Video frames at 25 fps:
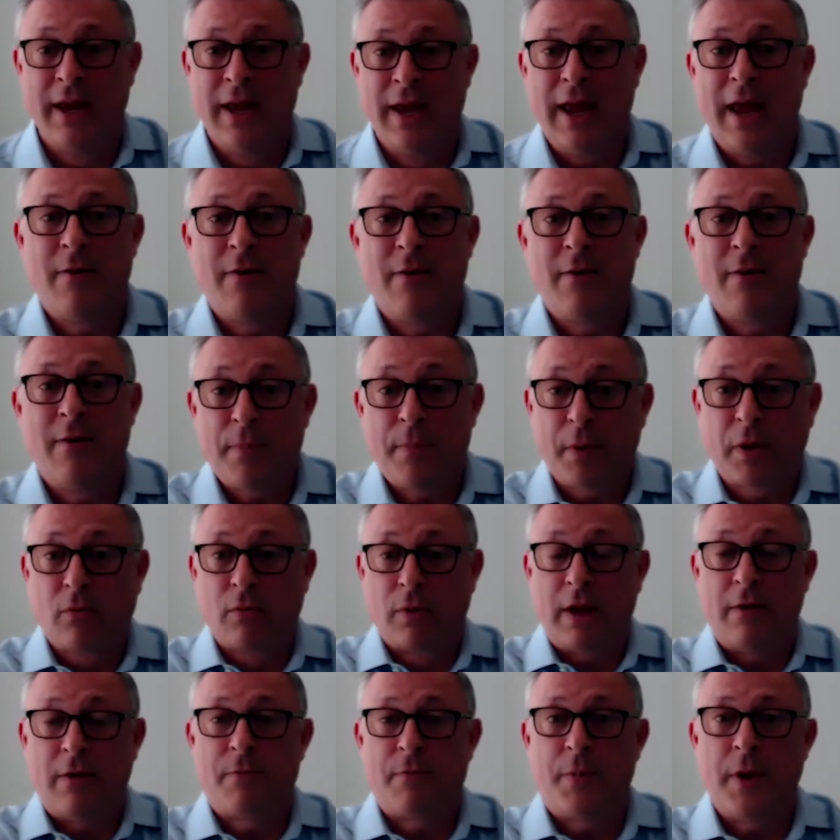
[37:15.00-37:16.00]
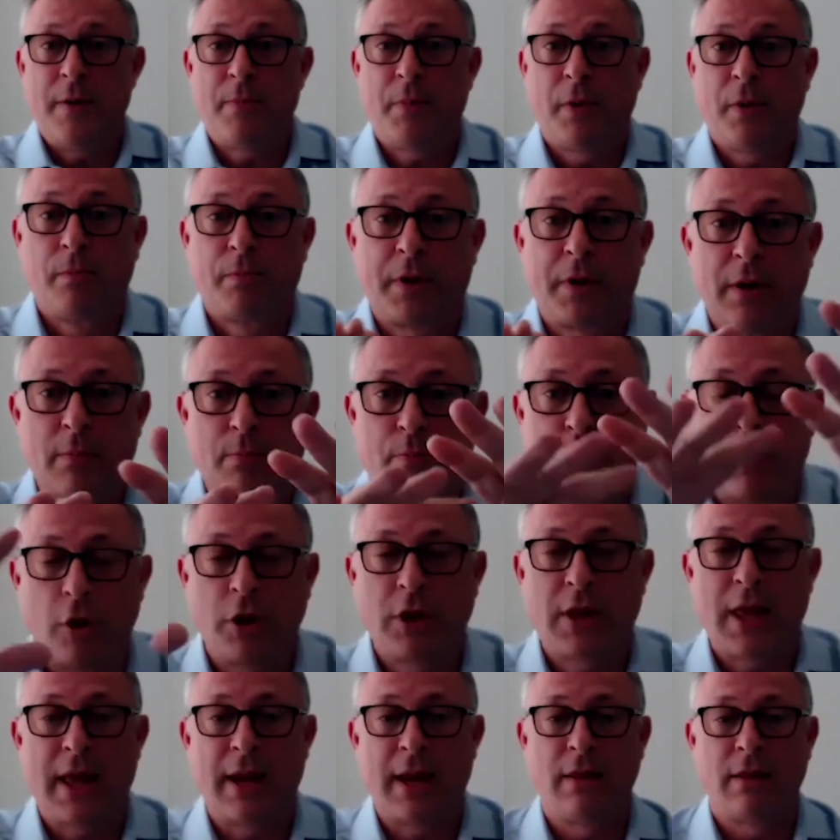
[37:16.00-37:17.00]
if people if people can put
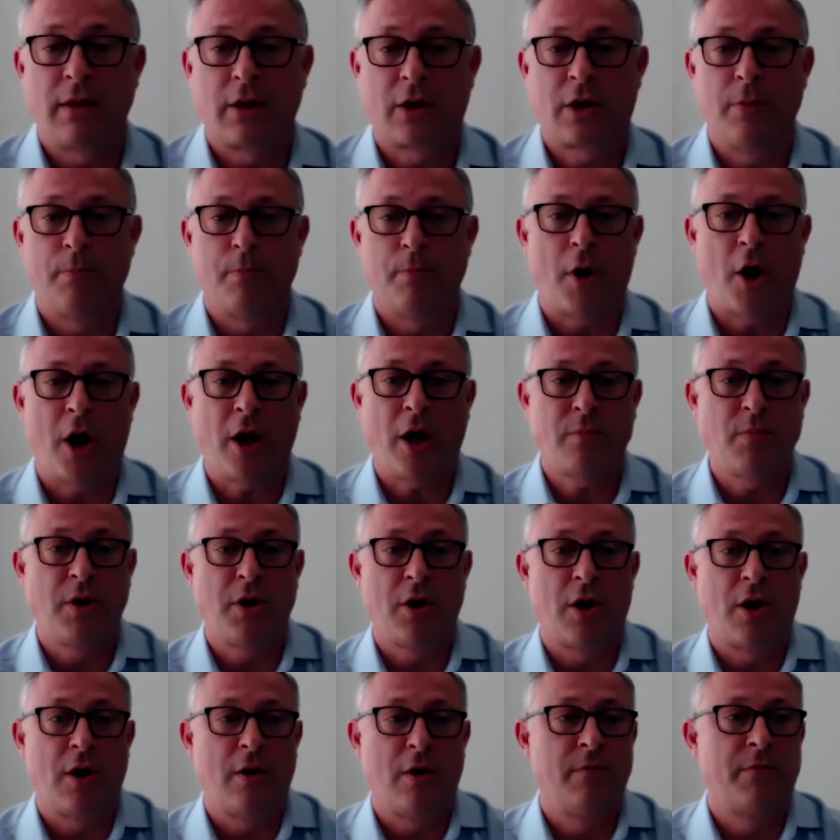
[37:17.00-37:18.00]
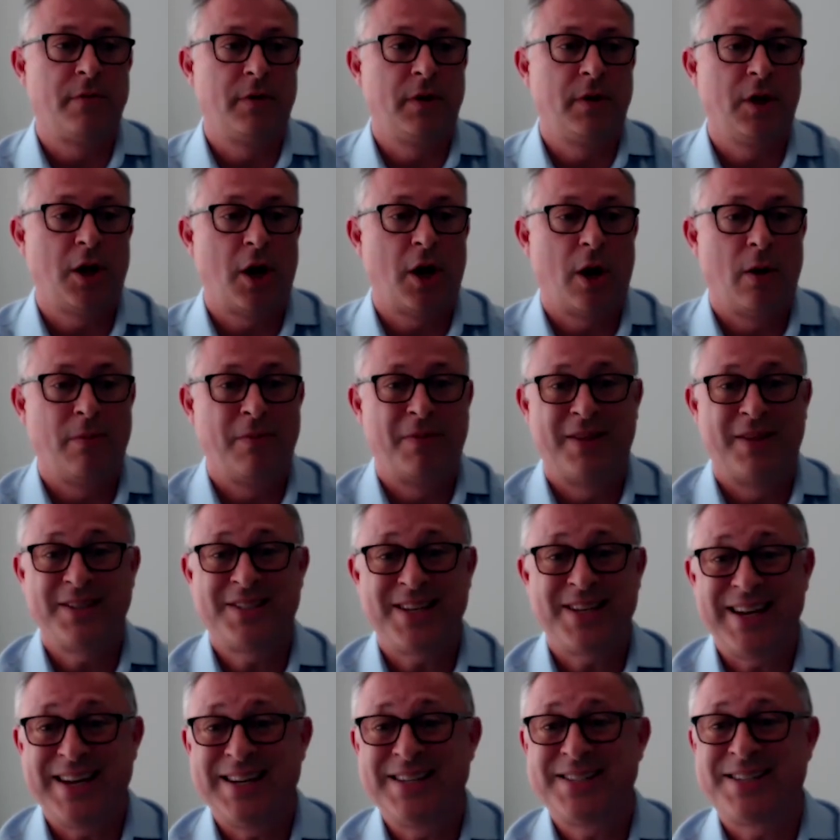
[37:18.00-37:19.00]
that in the compartment of you know
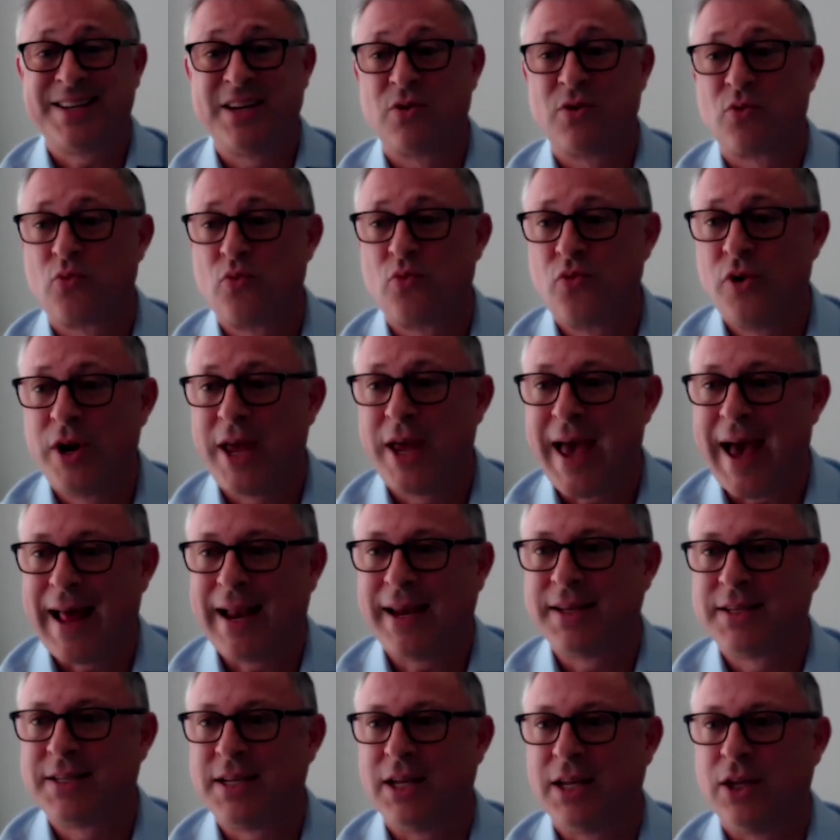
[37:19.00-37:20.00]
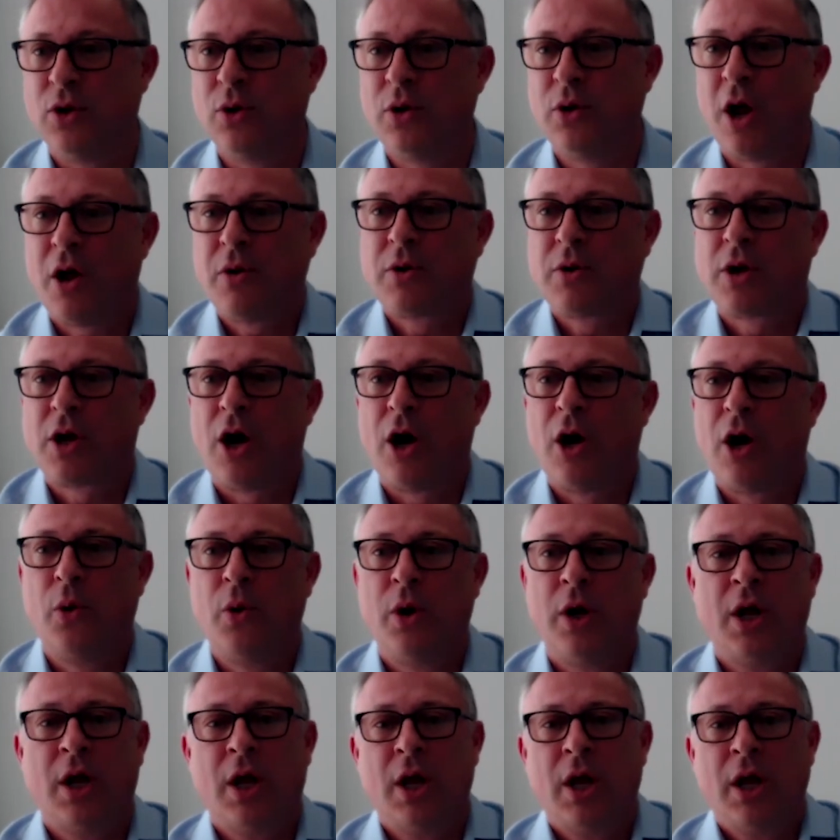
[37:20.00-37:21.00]
this isn't reality you don't
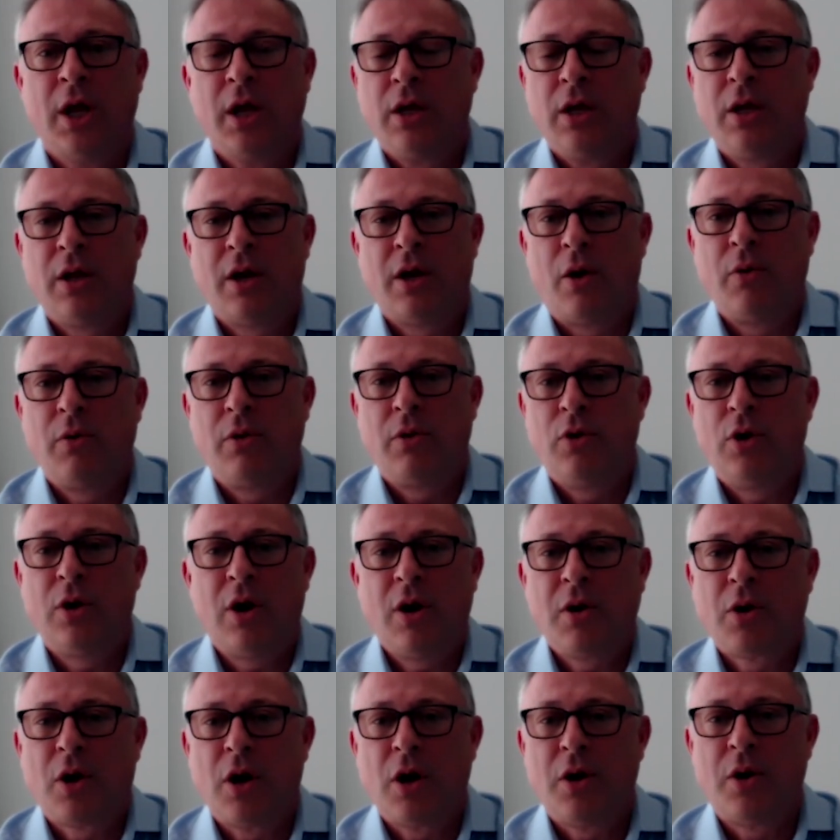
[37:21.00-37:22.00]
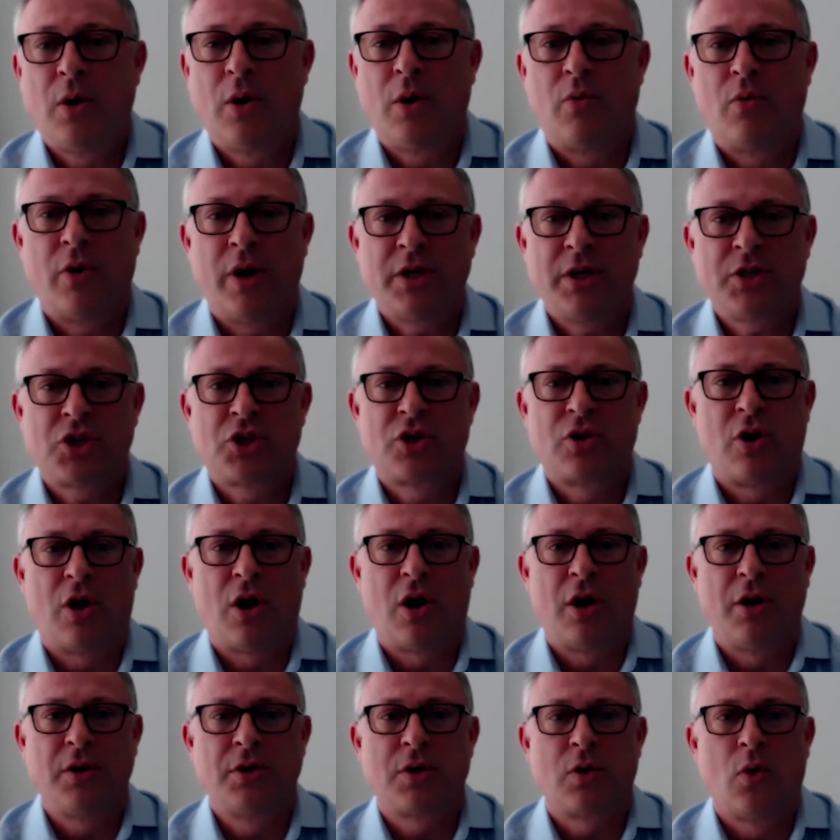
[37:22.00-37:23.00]
go you know you don't go to a
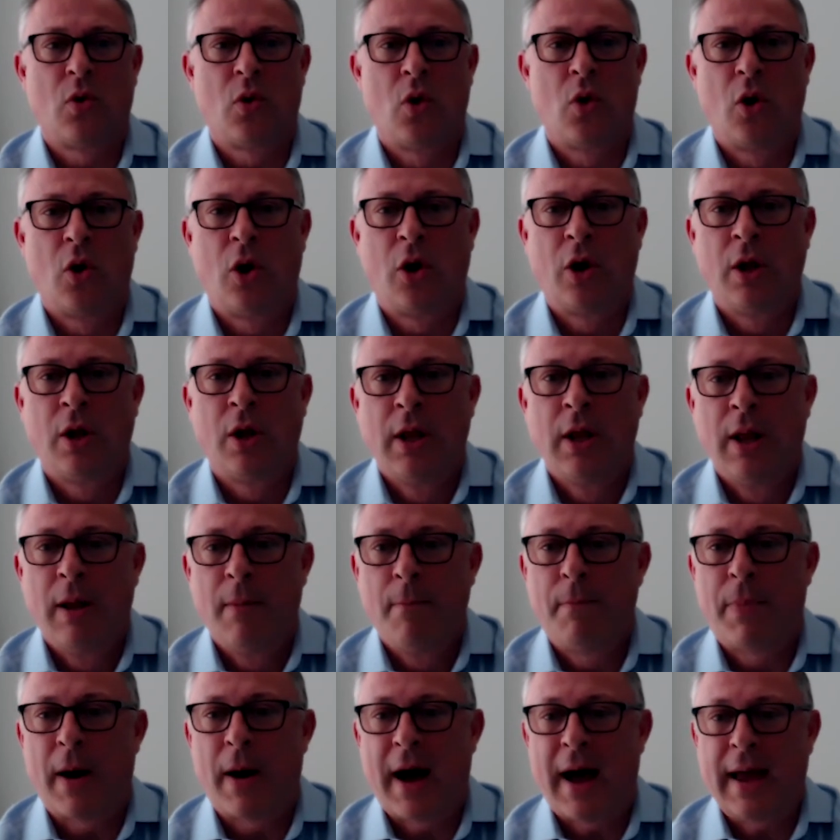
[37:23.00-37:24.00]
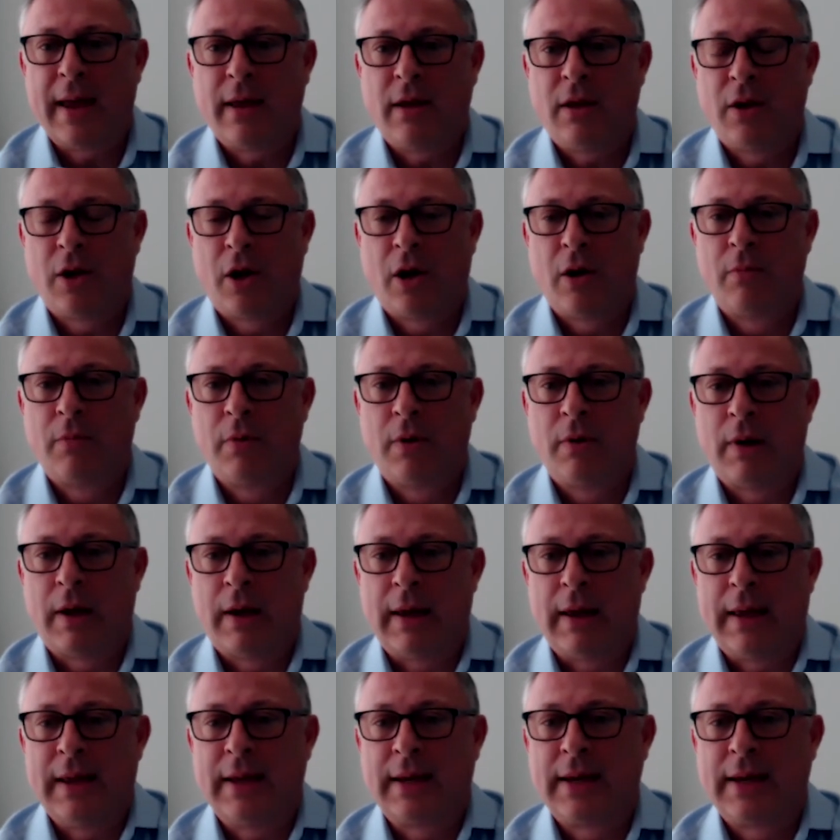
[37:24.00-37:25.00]
restaurant or buy, you know, uh,
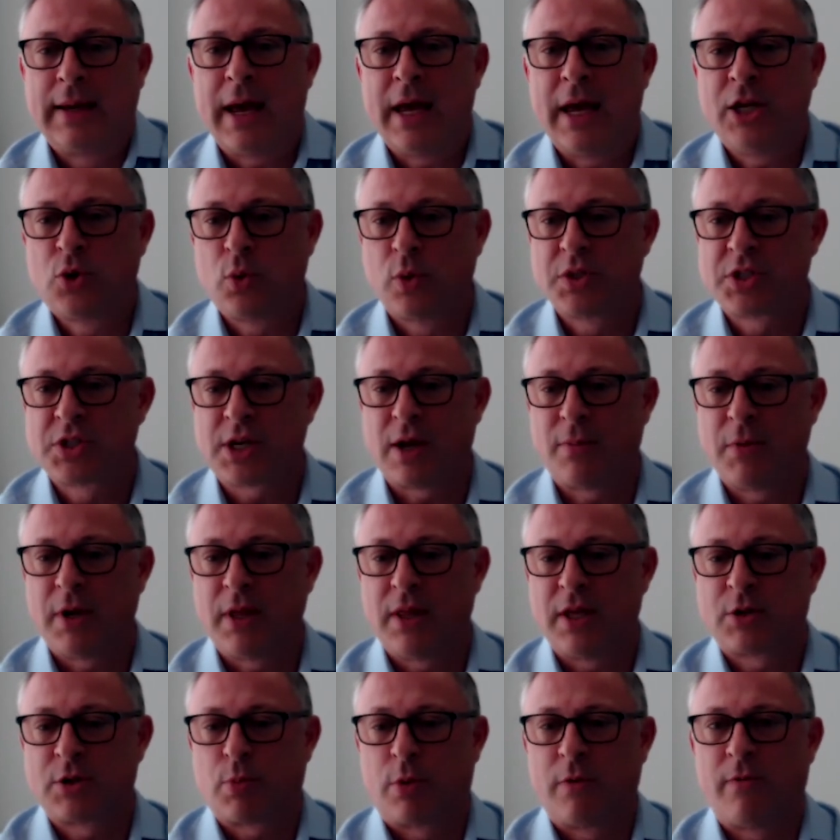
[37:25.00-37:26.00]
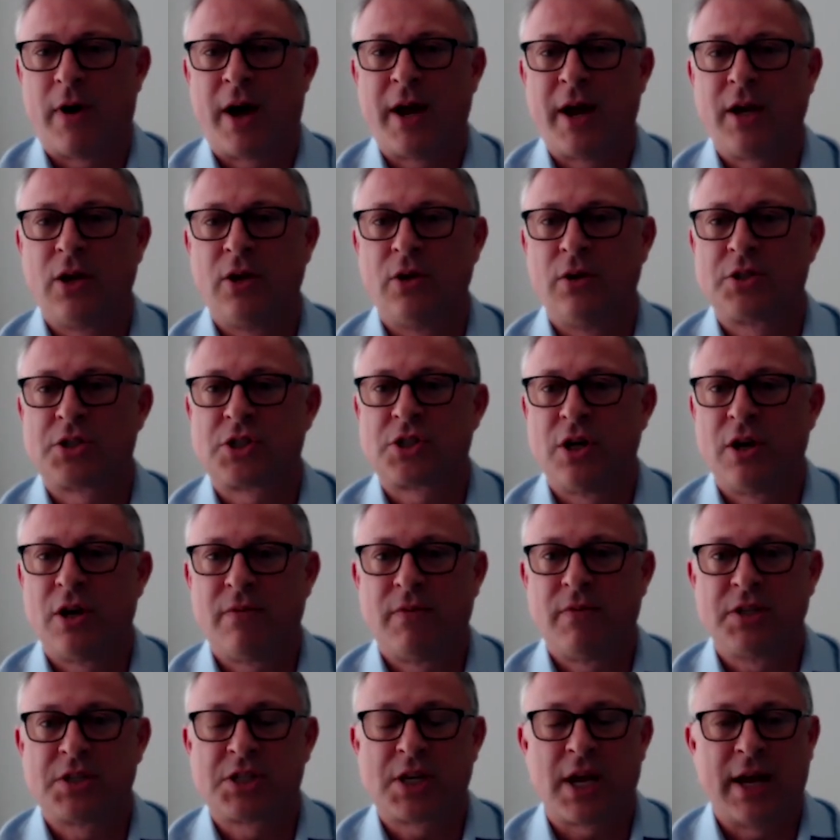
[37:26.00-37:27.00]
engage with somebody that's providing you a
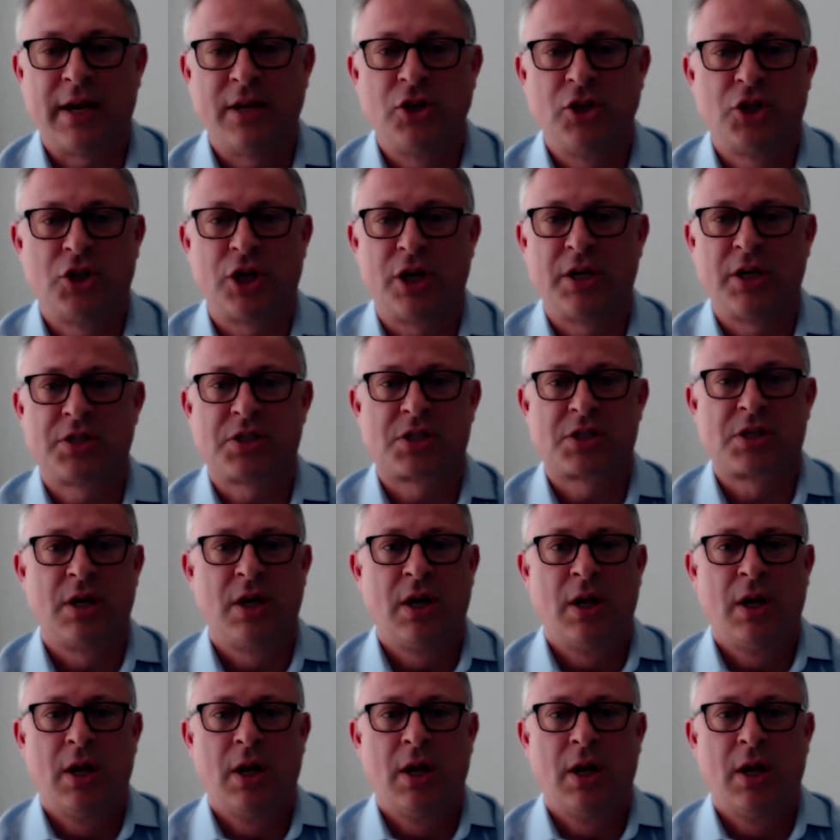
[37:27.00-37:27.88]
service and just,